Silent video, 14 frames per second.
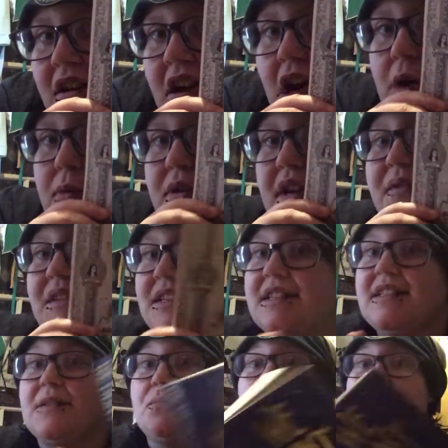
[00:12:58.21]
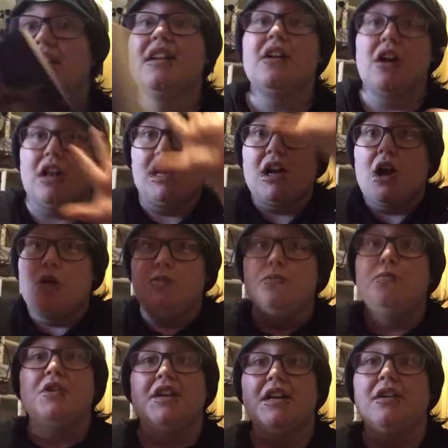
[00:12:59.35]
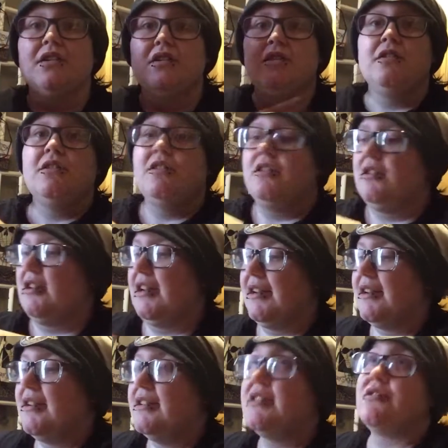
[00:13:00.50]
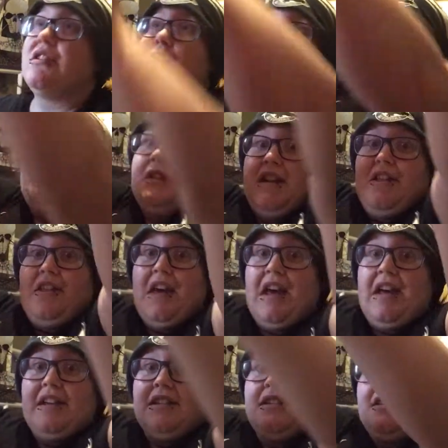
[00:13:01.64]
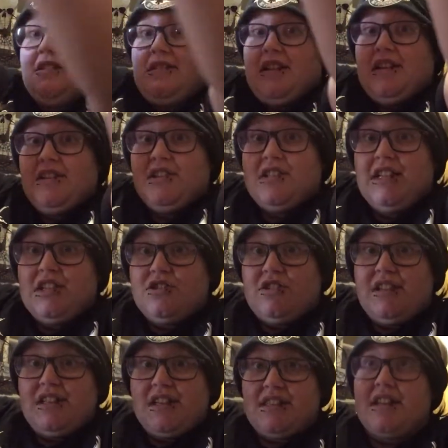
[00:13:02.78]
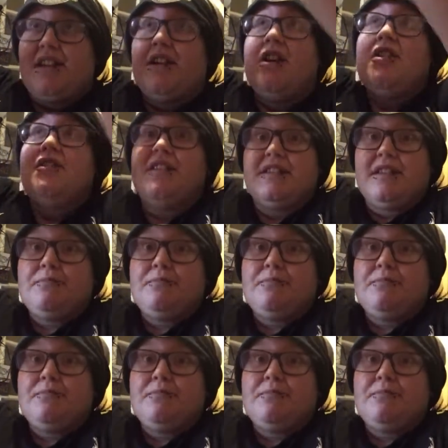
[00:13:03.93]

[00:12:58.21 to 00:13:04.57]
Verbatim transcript: I would love this as a print, like I would put it, like just I would put it there, like literally the other side. There's a